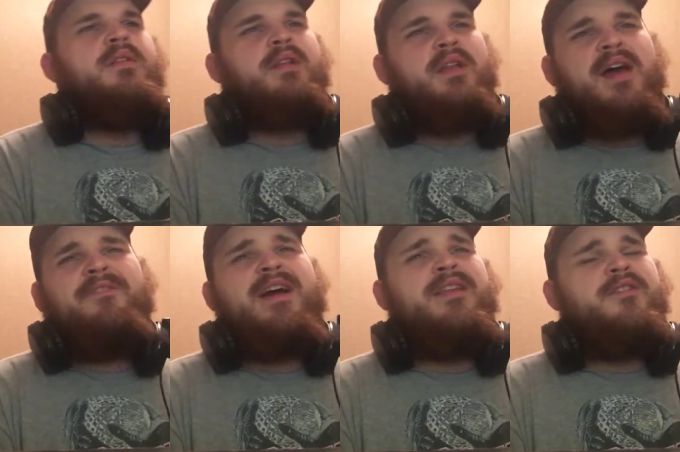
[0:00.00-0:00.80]
The
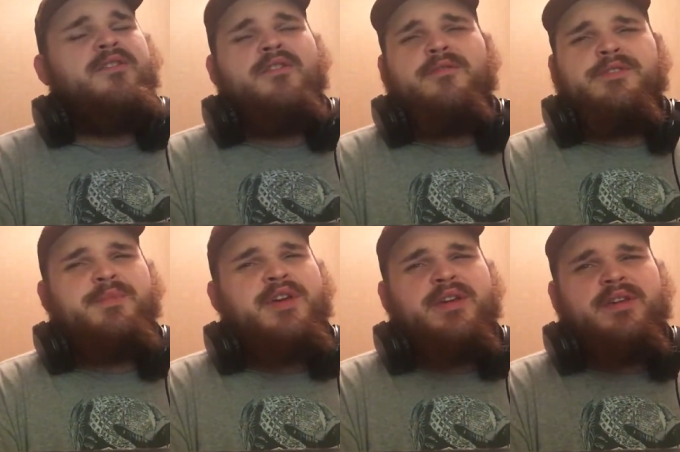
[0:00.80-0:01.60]
life I love is
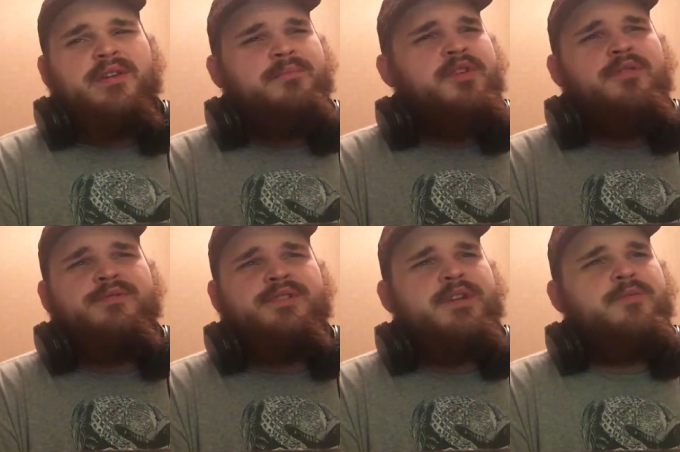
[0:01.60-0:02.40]
making
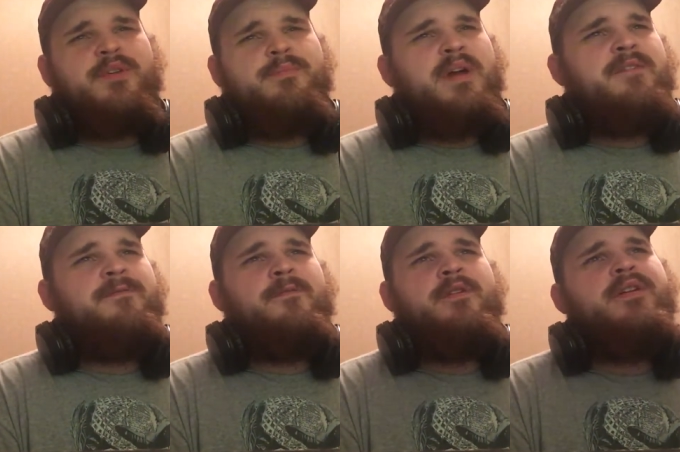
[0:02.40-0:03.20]
music with my
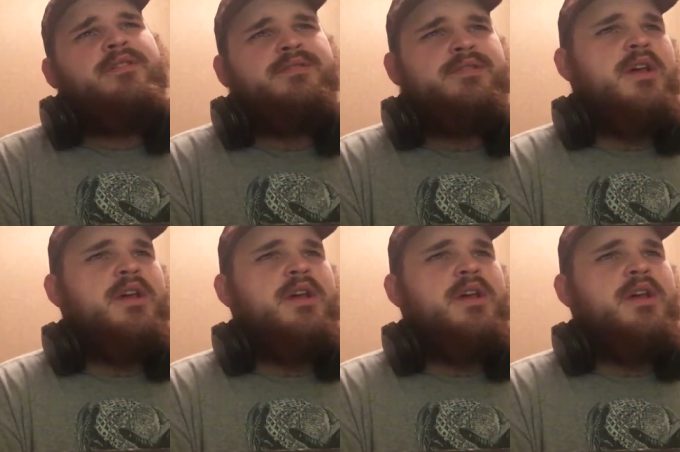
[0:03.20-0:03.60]
friends,